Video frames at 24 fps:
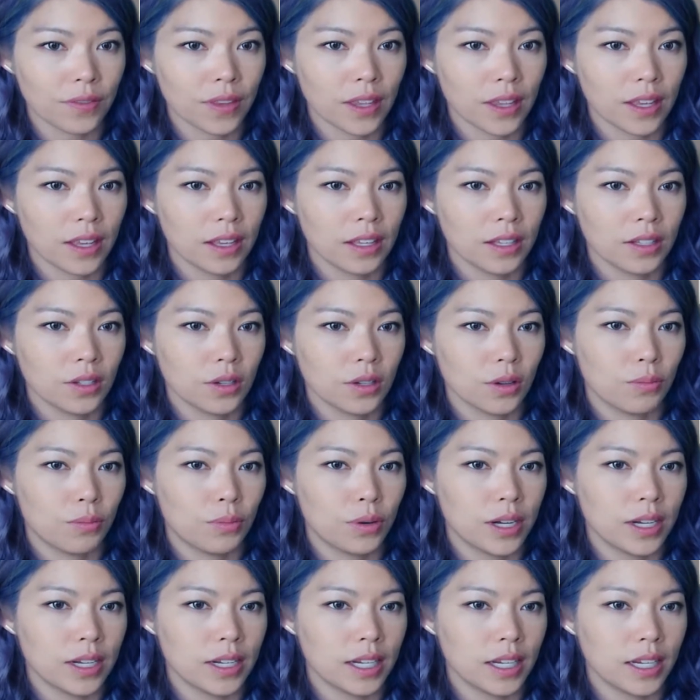So
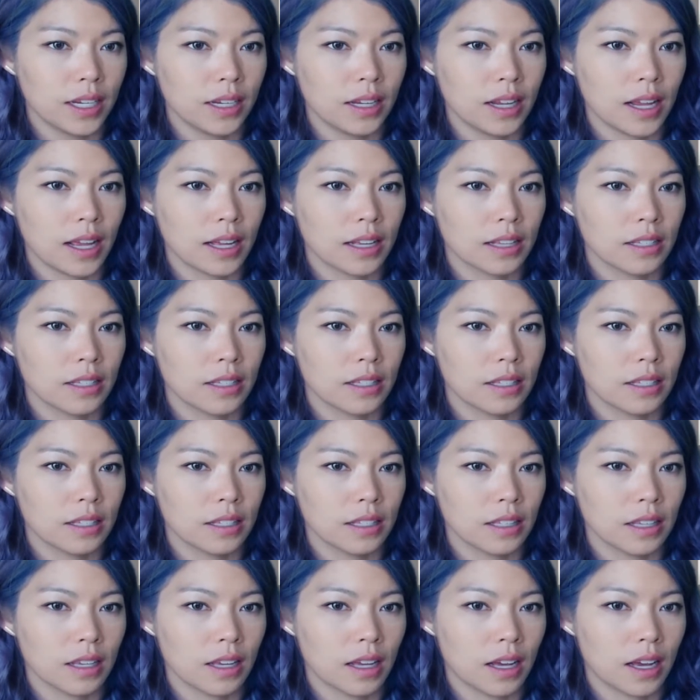bring the x
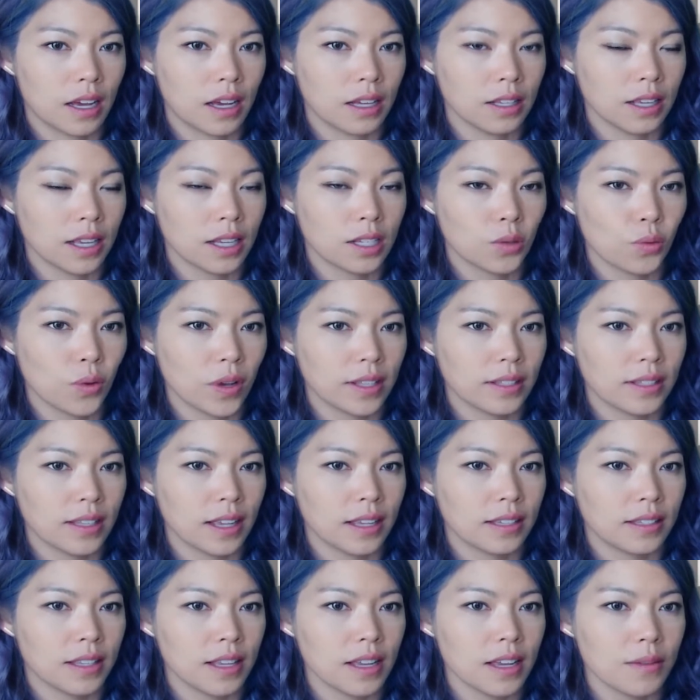squared
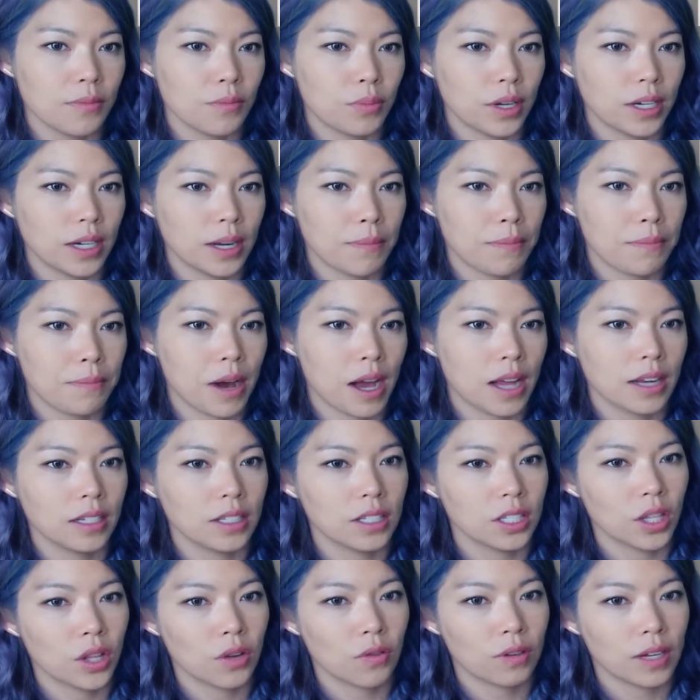stays there, bring the
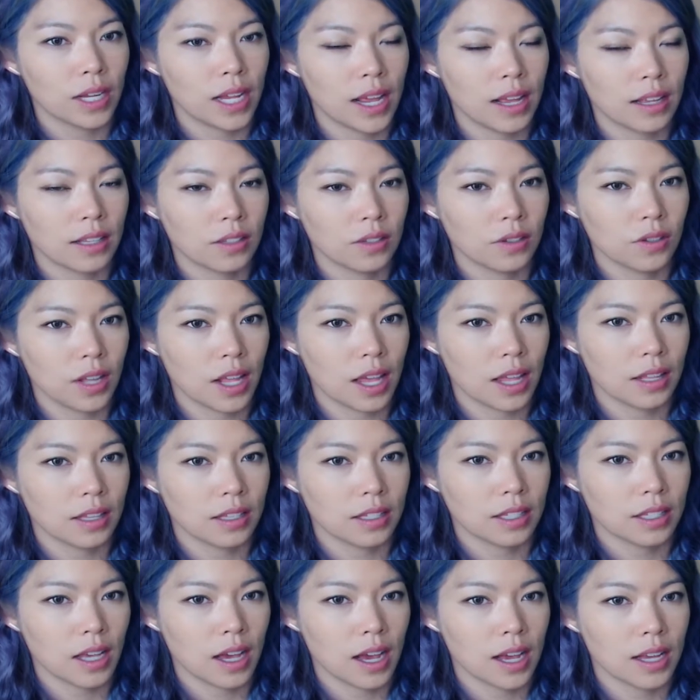minus 3x to the other
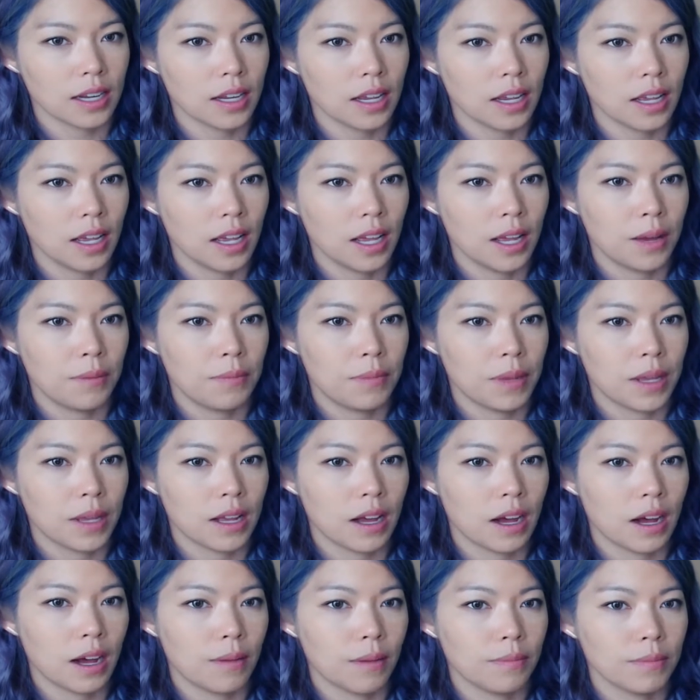side,
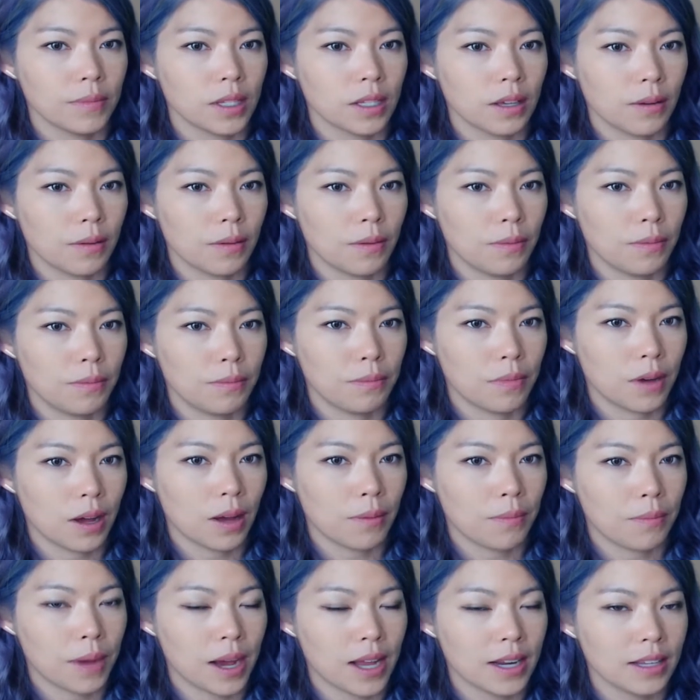becomes
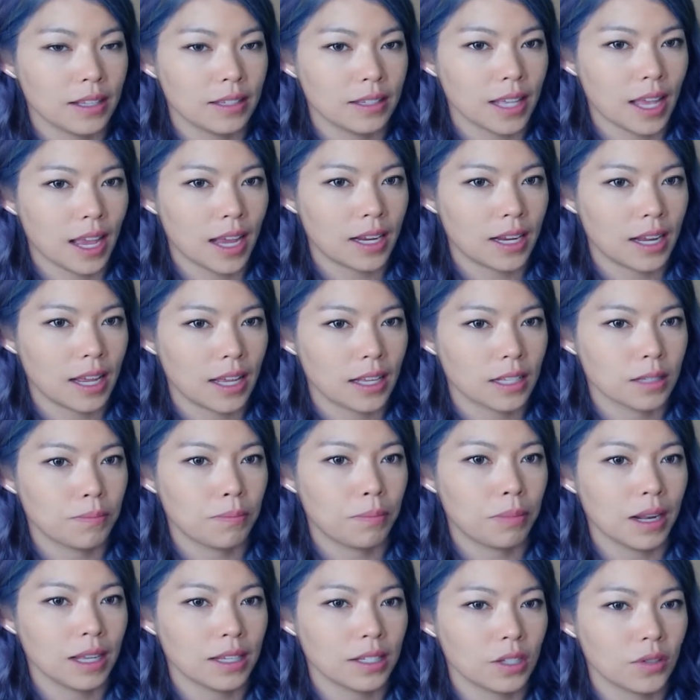minus 8x
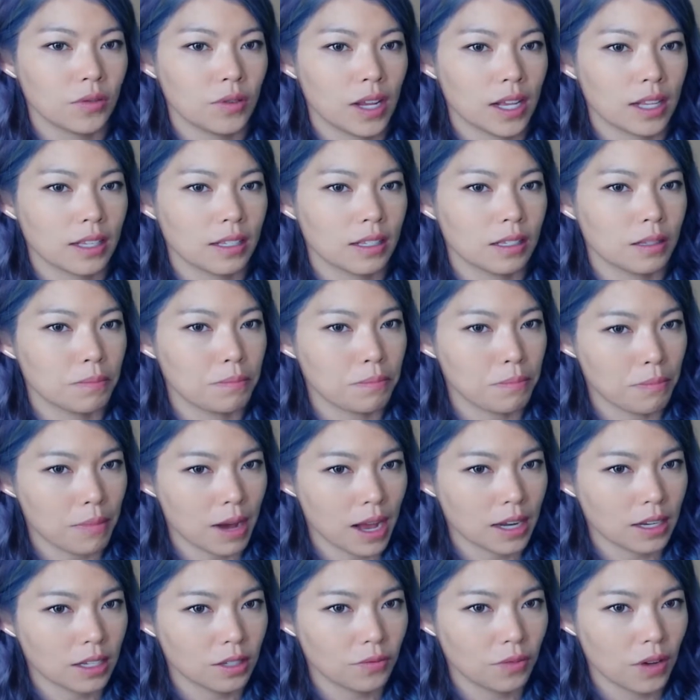plus 3x is
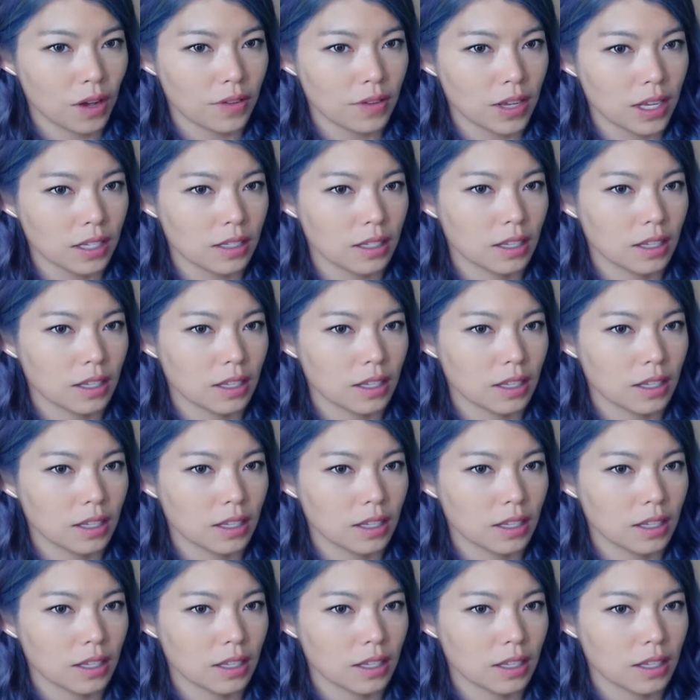minus 5x,